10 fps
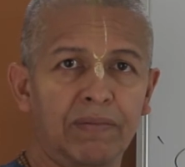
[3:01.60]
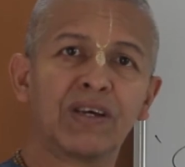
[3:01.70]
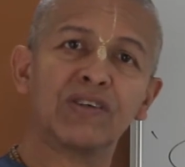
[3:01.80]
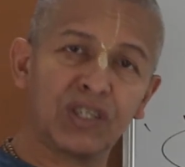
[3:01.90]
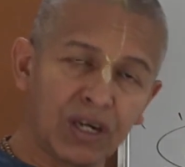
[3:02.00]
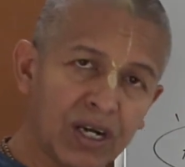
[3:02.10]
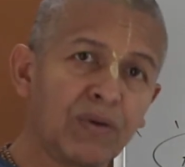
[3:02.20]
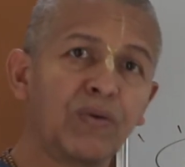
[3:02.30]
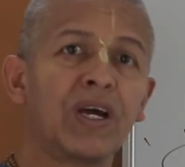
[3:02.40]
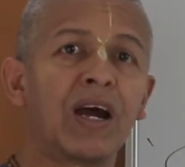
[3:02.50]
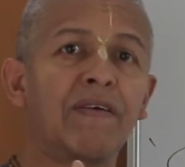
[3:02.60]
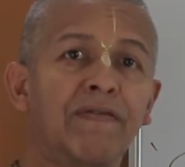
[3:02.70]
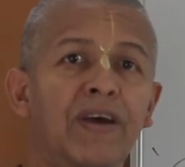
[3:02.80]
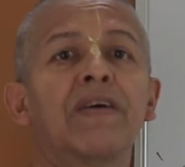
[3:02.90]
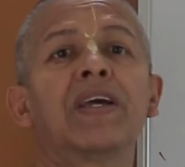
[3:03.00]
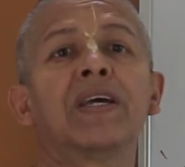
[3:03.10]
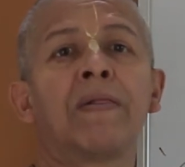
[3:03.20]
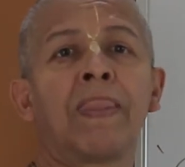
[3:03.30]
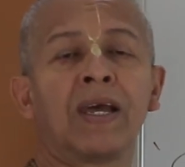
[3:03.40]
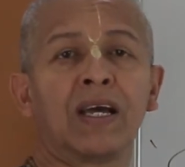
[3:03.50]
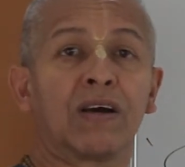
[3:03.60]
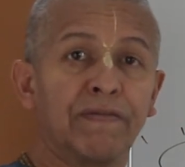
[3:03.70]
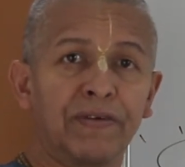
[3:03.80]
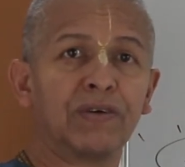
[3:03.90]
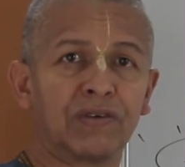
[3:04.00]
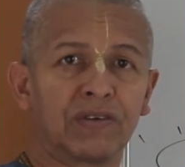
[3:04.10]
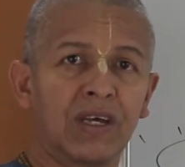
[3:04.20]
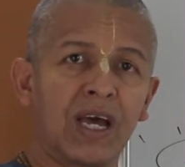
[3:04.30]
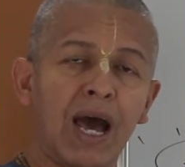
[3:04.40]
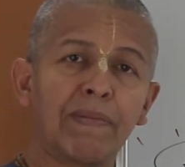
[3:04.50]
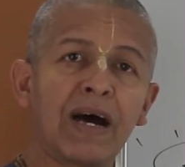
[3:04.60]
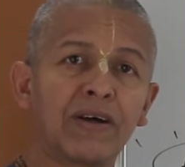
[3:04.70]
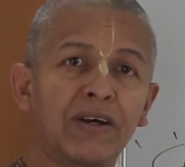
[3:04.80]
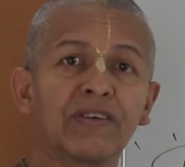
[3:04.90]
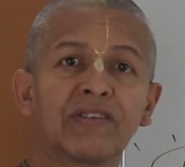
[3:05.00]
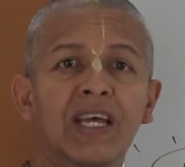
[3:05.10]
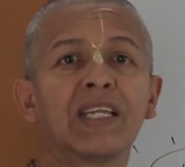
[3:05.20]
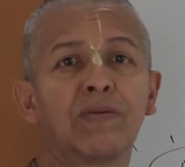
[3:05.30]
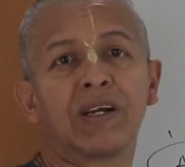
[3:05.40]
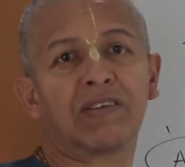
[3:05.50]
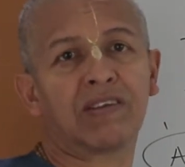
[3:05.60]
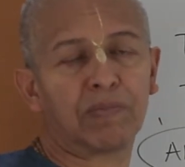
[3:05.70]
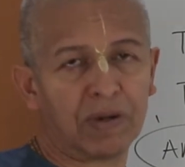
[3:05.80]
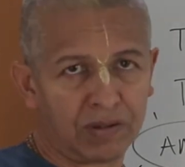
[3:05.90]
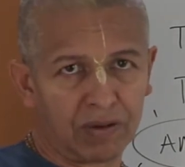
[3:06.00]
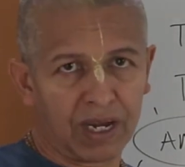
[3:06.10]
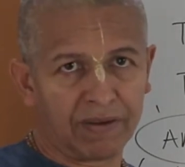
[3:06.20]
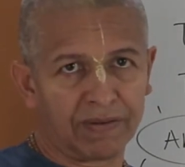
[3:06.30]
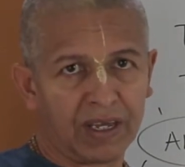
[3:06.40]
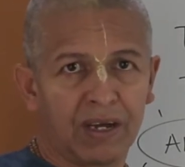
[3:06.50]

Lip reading: because generally we are very confused about understanding what is a spiritual life.